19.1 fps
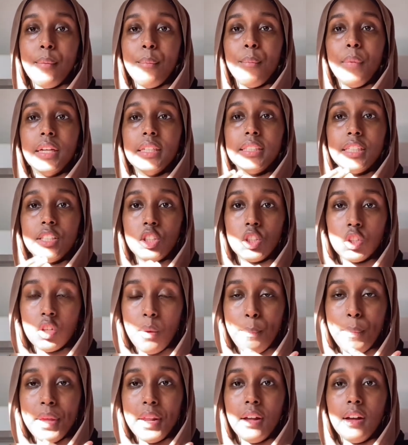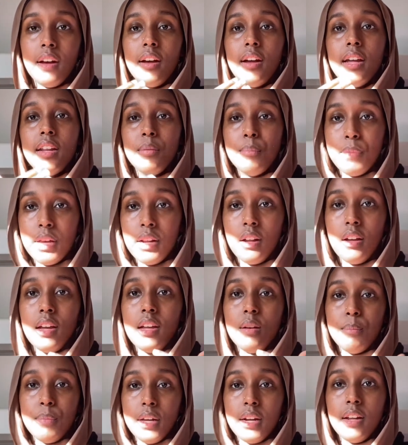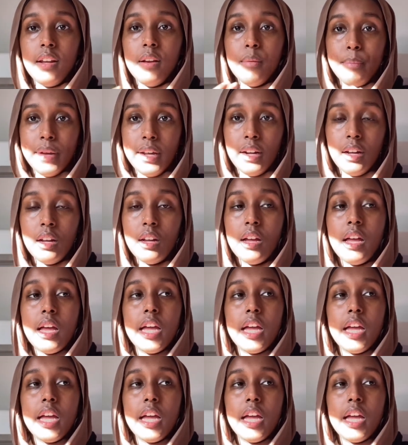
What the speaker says: my skin just got better and better and better and better